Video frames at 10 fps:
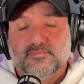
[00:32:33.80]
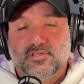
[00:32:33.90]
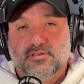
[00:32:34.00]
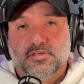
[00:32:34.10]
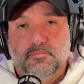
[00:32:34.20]

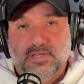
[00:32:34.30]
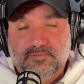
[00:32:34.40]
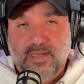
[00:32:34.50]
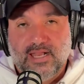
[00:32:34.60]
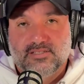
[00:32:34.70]
You
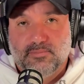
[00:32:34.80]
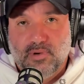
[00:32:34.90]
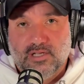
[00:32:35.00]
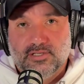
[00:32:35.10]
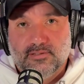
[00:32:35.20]
mismanage the
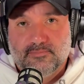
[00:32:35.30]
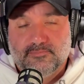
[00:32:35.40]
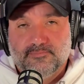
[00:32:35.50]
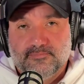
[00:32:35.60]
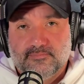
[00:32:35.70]
budget.
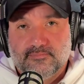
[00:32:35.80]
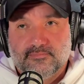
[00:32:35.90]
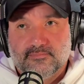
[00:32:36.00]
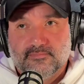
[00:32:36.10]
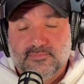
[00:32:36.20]

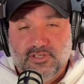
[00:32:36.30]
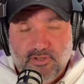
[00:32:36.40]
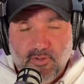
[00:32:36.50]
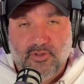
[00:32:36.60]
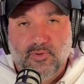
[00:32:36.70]
You
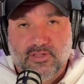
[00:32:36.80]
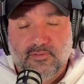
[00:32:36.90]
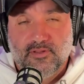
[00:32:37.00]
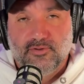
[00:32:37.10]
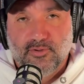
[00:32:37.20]
don't know what
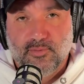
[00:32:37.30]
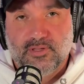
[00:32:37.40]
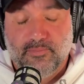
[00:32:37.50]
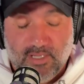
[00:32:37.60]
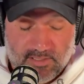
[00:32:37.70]
you're doing with the
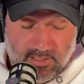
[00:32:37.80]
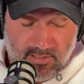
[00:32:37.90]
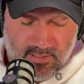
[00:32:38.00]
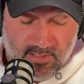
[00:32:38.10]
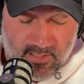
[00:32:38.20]
budget.
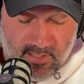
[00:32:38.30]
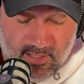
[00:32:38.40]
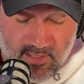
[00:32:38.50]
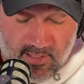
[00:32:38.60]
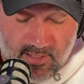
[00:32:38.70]

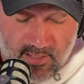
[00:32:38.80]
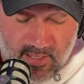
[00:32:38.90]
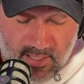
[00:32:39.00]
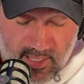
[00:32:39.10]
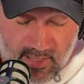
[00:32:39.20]
And
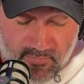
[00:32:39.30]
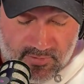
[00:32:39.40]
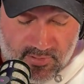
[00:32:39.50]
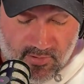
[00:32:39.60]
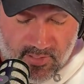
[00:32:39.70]
the end
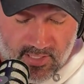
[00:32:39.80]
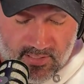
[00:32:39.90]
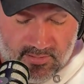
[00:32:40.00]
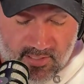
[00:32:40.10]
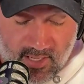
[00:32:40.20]
result is
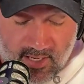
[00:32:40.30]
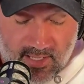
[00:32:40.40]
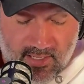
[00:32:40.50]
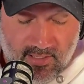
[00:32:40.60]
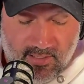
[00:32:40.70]

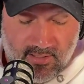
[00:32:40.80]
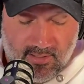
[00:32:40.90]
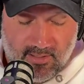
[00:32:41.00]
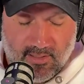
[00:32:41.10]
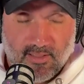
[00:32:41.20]
cutting
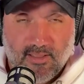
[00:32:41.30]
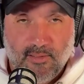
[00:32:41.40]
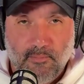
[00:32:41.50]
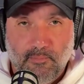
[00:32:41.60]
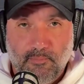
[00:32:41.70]

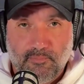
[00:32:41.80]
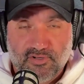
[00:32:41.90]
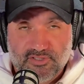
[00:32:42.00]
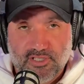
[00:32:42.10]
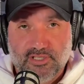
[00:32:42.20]

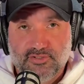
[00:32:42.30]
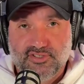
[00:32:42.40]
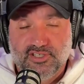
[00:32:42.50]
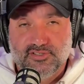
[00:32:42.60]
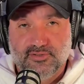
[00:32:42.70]
Brazilian
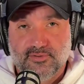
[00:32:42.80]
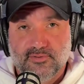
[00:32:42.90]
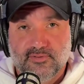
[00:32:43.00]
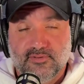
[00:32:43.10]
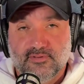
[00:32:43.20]
Jiu-Jitsu,
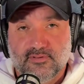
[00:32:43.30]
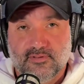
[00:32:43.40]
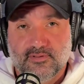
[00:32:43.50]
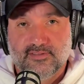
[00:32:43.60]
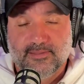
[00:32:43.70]

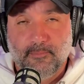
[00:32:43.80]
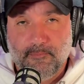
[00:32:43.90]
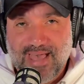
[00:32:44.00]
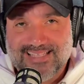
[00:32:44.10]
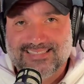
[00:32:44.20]
the
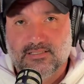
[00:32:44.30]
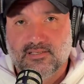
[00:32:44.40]
best